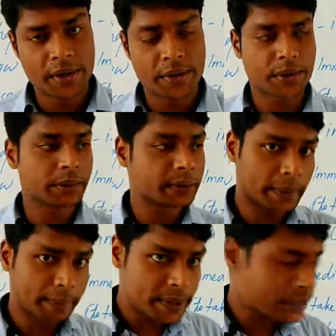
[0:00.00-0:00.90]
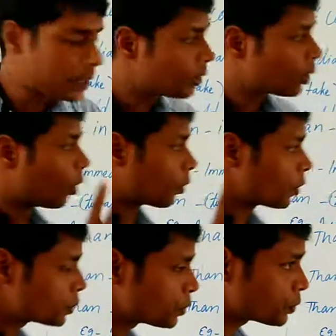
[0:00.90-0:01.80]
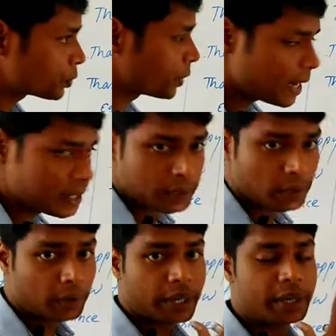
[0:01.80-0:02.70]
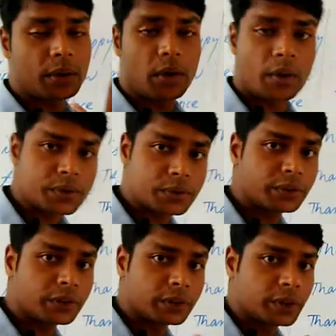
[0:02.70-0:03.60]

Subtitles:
So that means in order to state or in order to